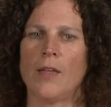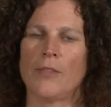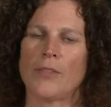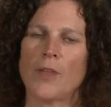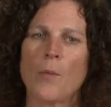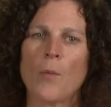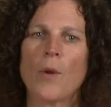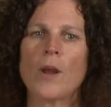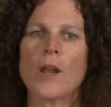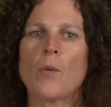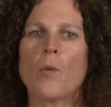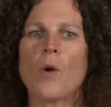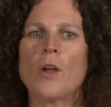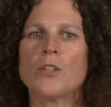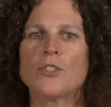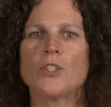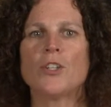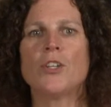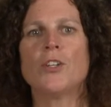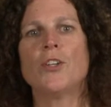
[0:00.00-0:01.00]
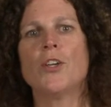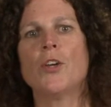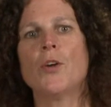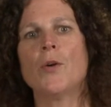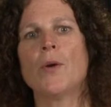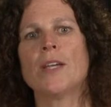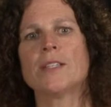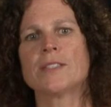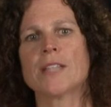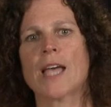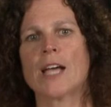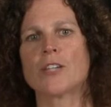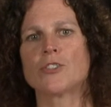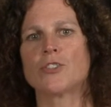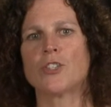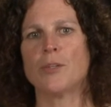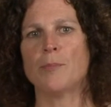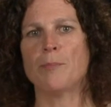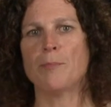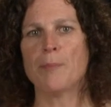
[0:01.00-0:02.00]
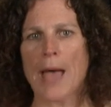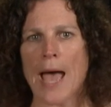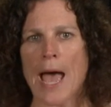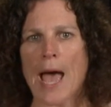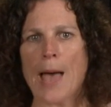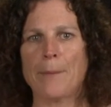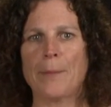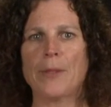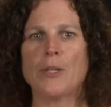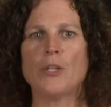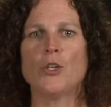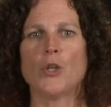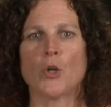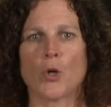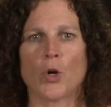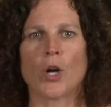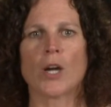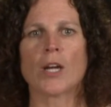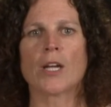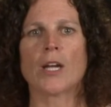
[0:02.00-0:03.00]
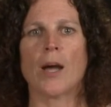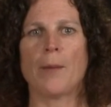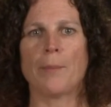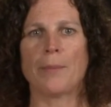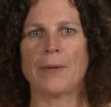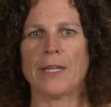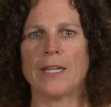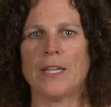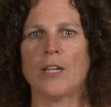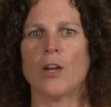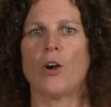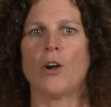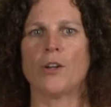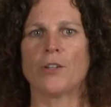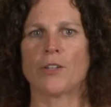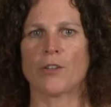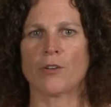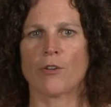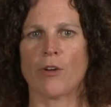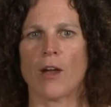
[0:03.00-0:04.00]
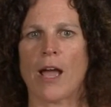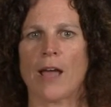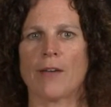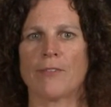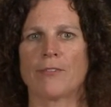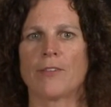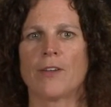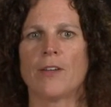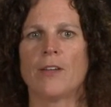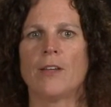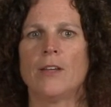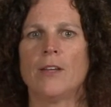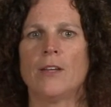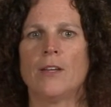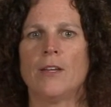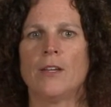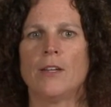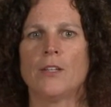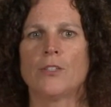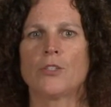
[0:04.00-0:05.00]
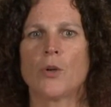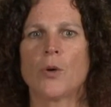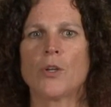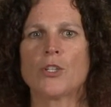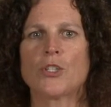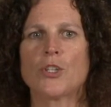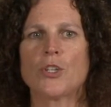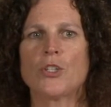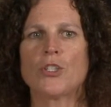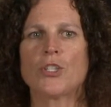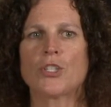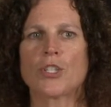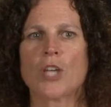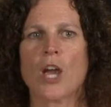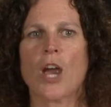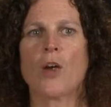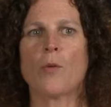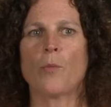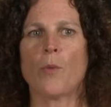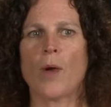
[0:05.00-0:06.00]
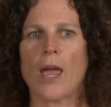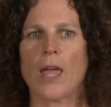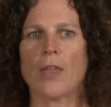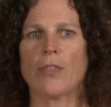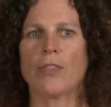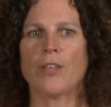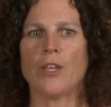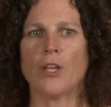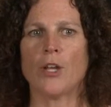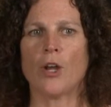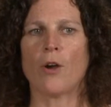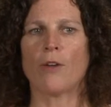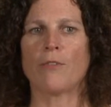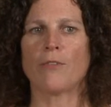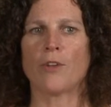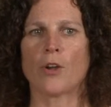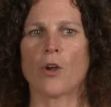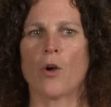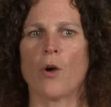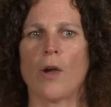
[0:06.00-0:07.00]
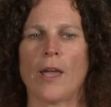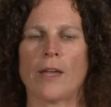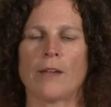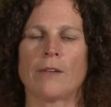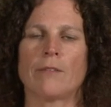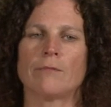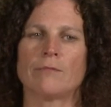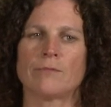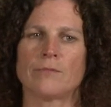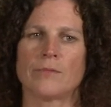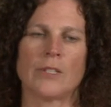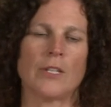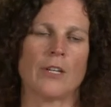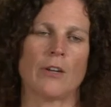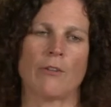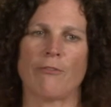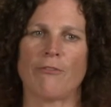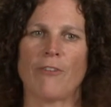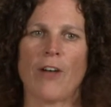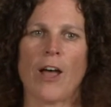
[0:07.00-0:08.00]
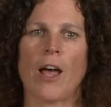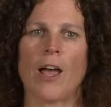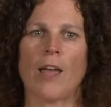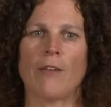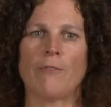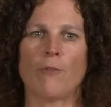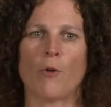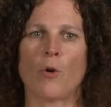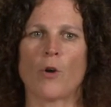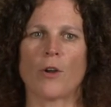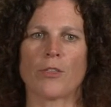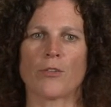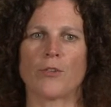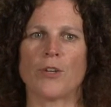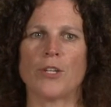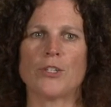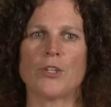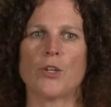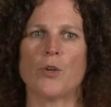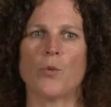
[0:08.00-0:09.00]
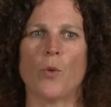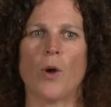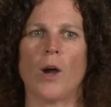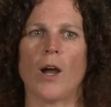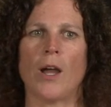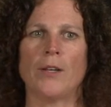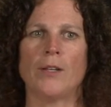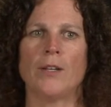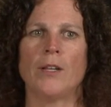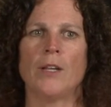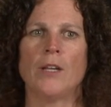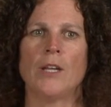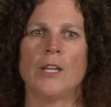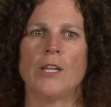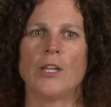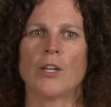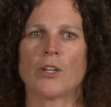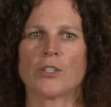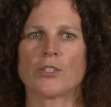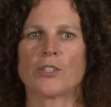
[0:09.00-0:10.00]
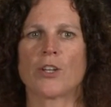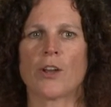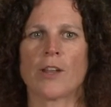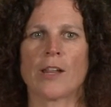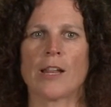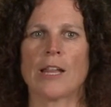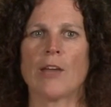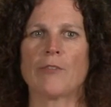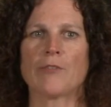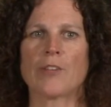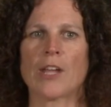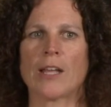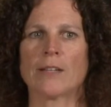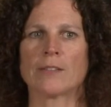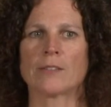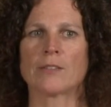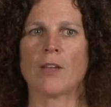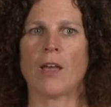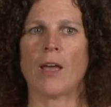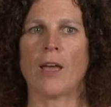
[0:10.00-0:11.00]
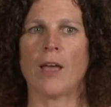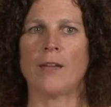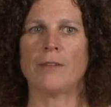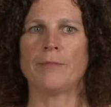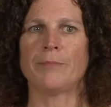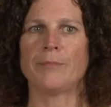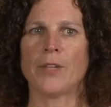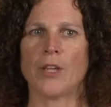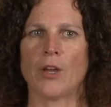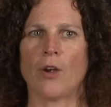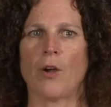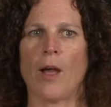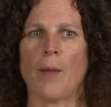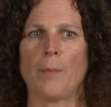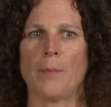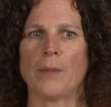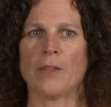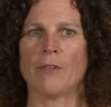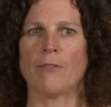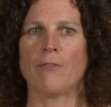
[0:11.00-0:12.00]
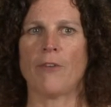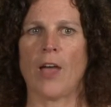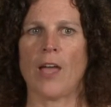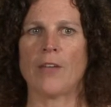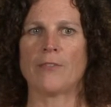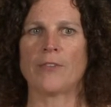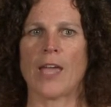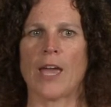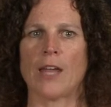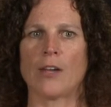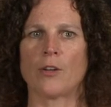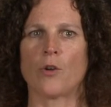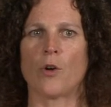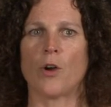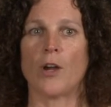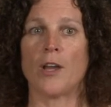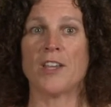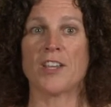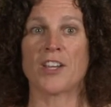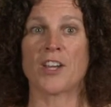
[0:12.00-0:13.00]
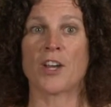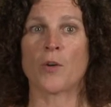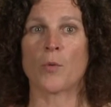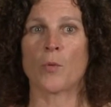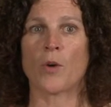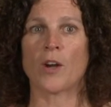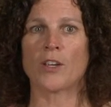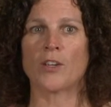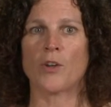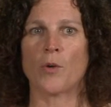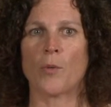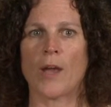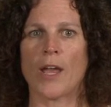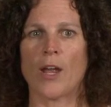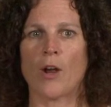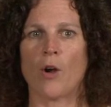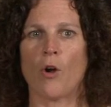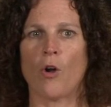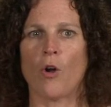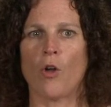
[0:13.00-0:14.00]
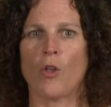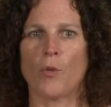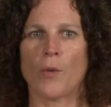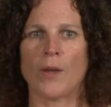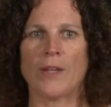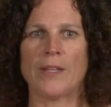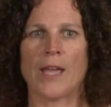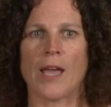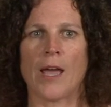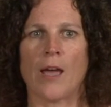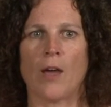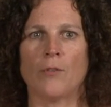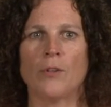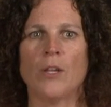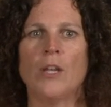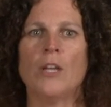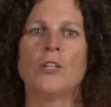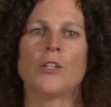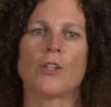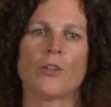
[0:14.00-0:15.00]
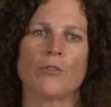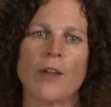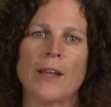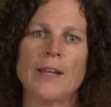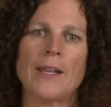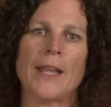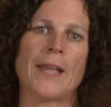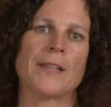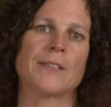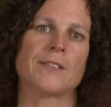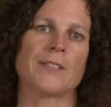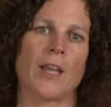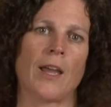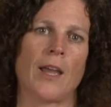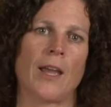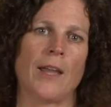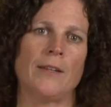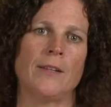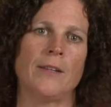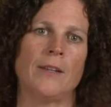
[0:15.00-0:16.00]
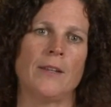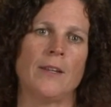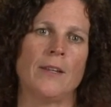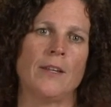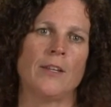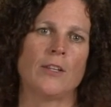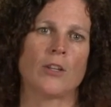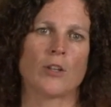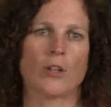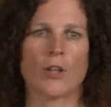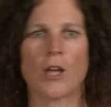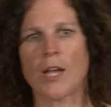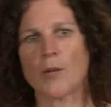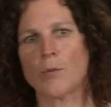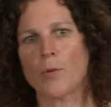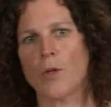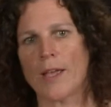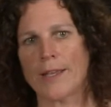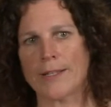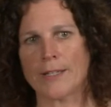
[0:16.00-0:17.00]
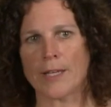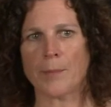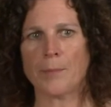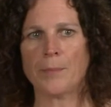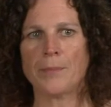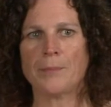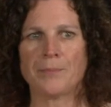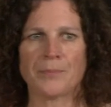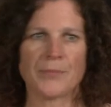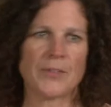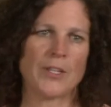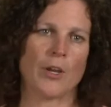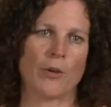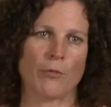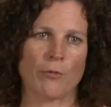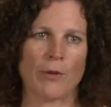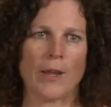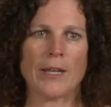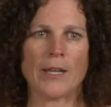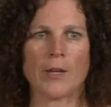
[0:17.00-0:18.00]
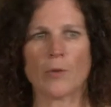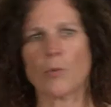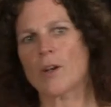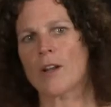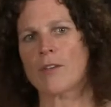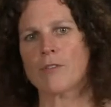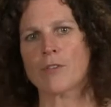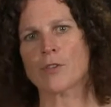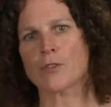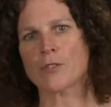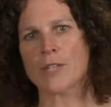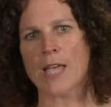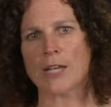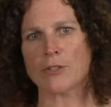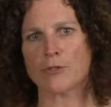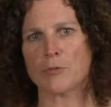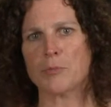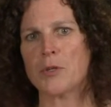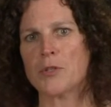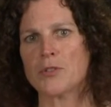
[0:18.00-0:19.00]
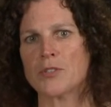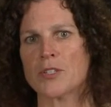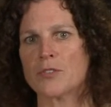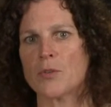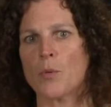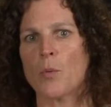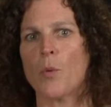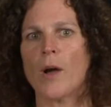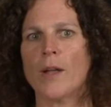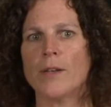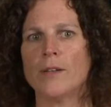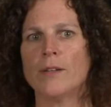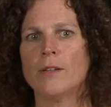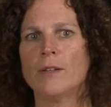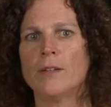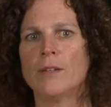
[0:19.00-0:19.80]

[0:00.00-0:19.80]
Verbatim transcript: Then what I want you to do is actually map your company onto the graph. So it should start with, you know, if you're going, you know, five, four, three, two, one, you're gonna start on the left-hand side, you know, up in the five category, you're gonna work your way all the way down to the right-hand side, your line will end up you know, rating whatever those attributes as a one.